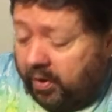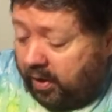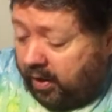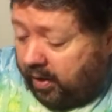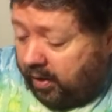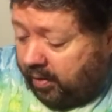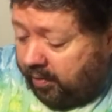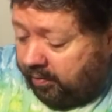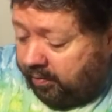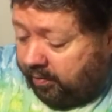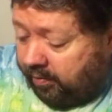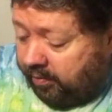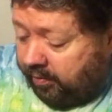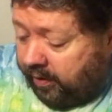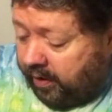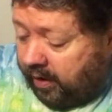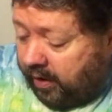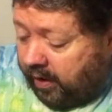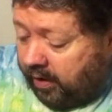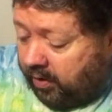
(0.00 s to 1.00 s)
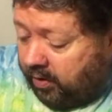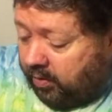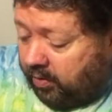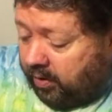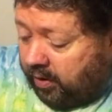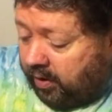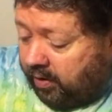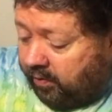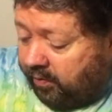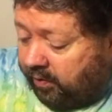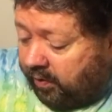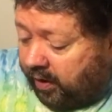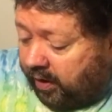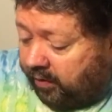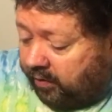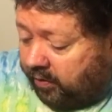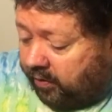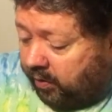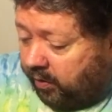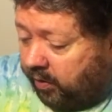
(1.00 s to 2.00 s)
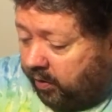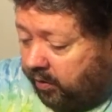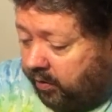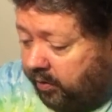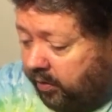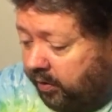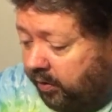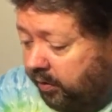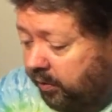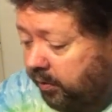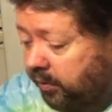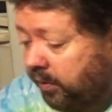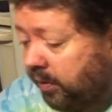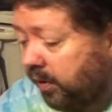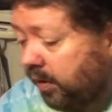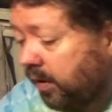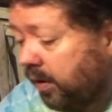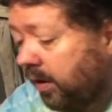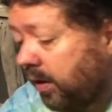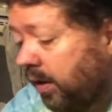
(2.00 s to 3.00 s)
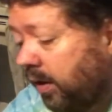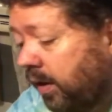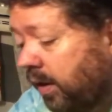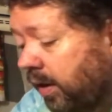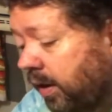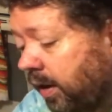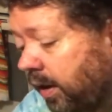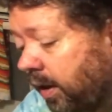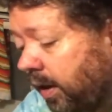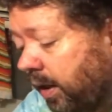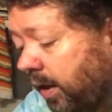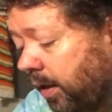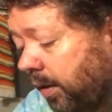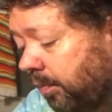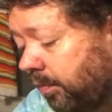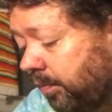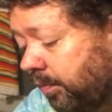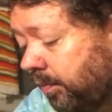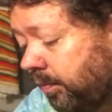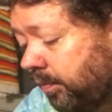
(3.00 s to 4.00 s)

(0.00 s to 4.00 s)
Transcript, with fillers: um, that I do give five stars to. Um,